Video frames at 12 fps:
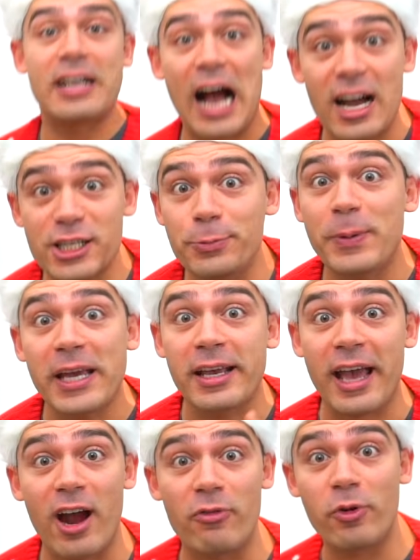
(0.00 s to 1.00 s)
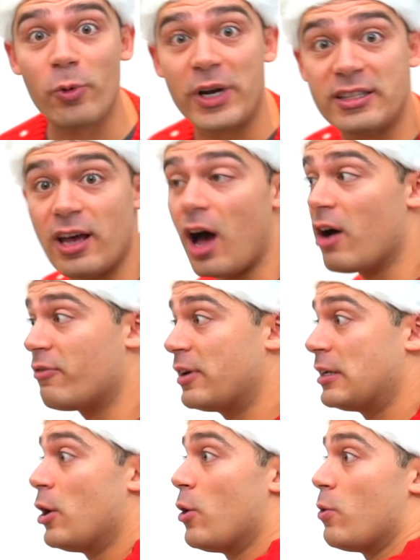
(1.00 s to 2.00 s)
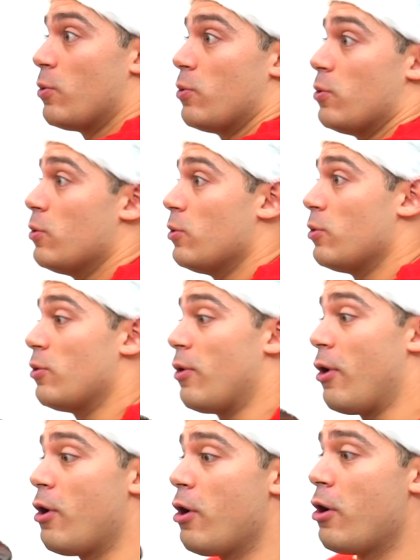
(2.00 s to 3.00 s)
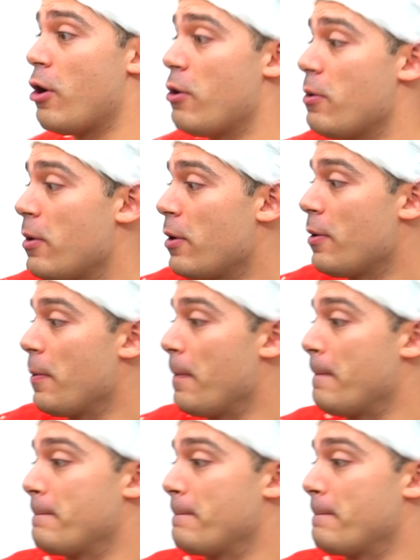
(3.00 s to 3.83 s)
Guys, be careful with the oven. Whoa.